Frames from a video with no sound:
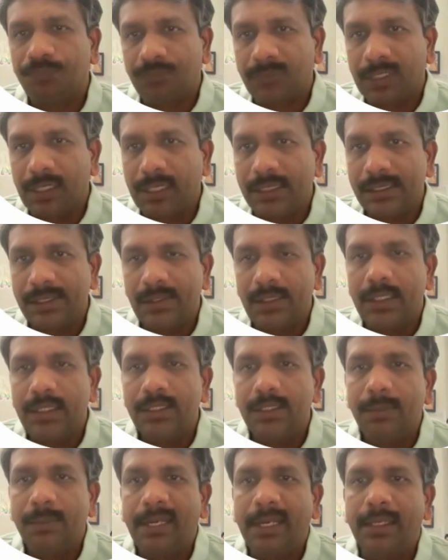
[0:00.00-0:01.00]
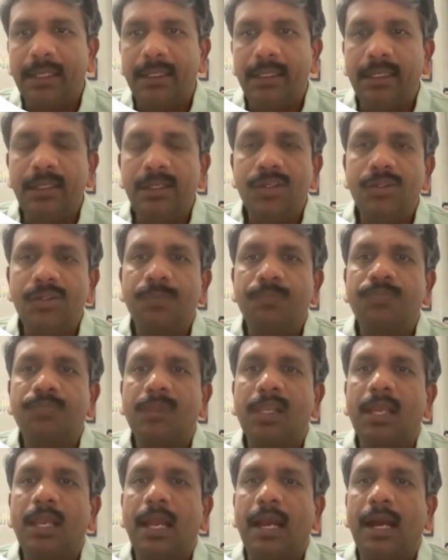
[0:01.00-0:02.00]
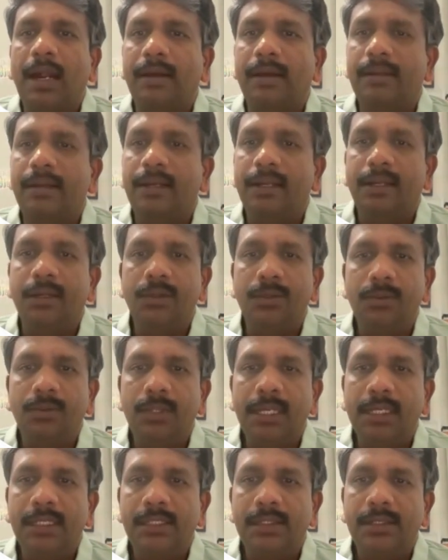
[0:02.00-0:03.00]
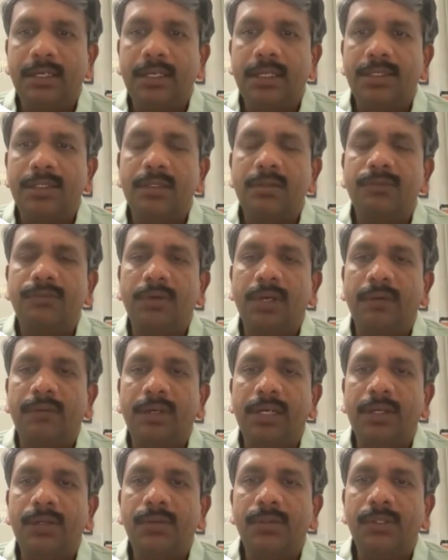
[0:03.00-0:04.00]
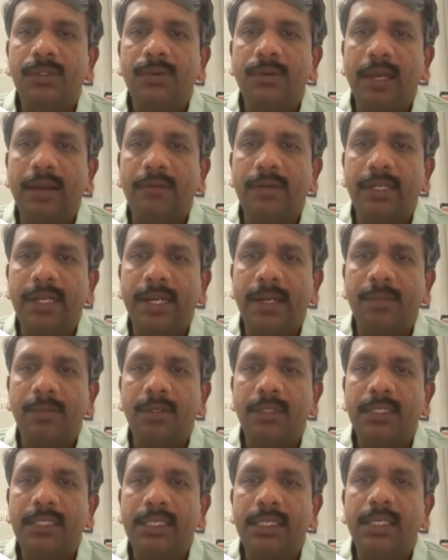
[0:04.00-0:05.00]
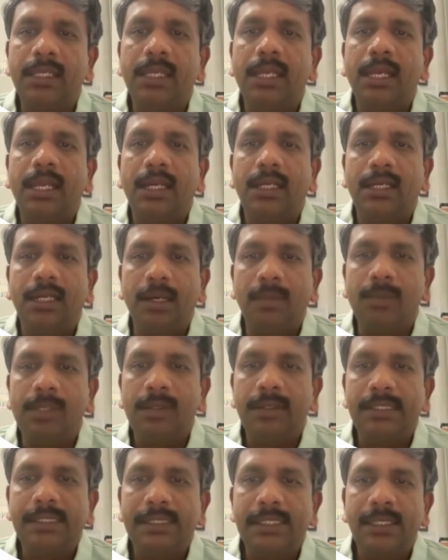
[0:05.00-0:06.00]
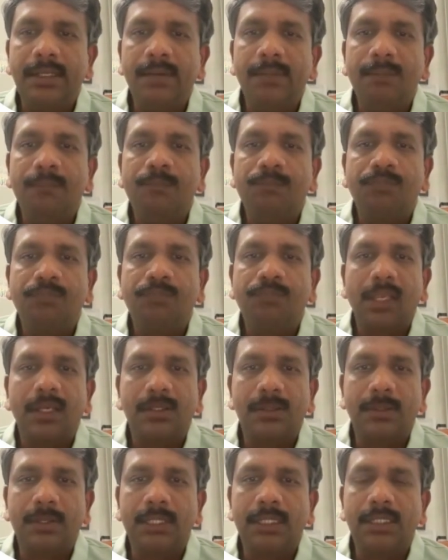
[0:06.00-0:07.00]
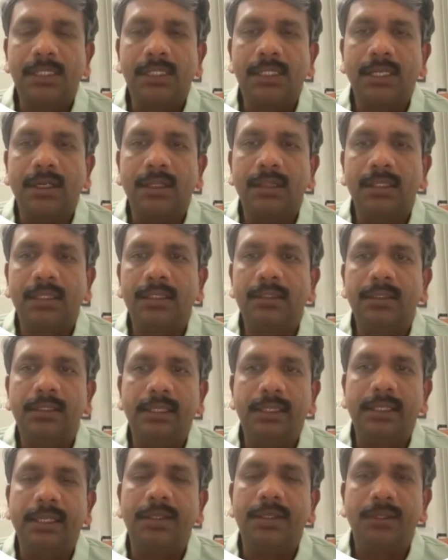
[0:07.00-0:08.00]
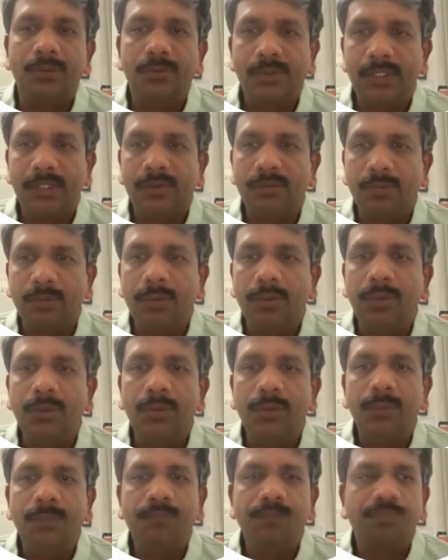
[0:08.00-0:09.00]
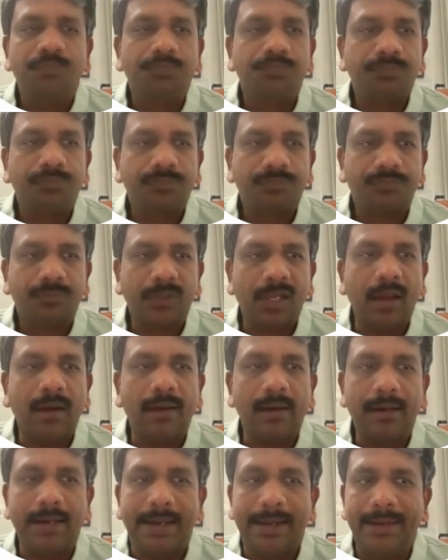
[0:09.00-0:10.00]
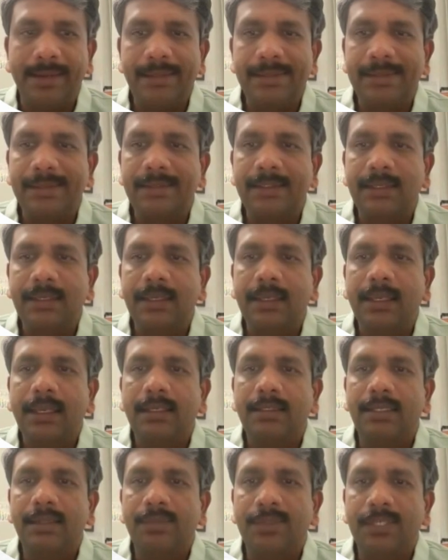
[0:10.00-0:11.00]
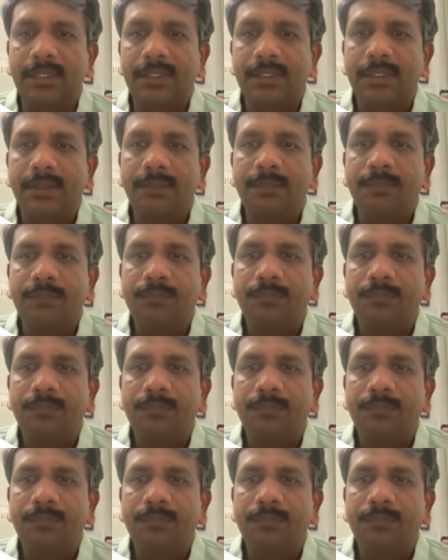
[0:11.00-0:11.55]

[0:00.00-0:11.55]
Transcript: installation package and like do the installation. For Windows, you have to enable the WSL so that the it can use the Ubuntu or a Linux subsystem.